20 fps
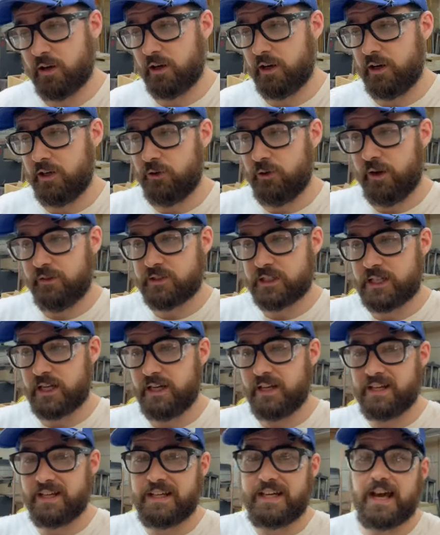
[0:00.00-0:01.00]
and you have to kind
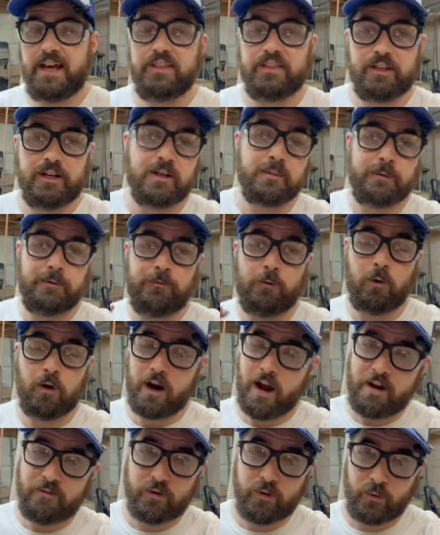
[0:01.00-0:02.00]
of get there before
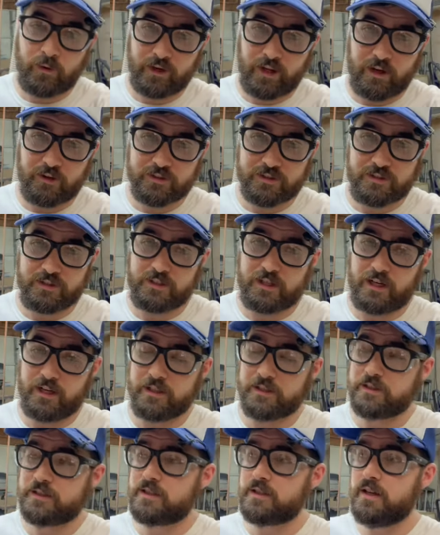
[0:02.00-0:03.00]
everyone else
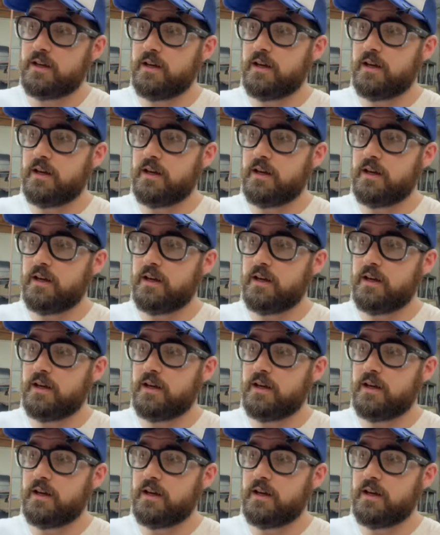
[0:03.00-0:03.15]
does.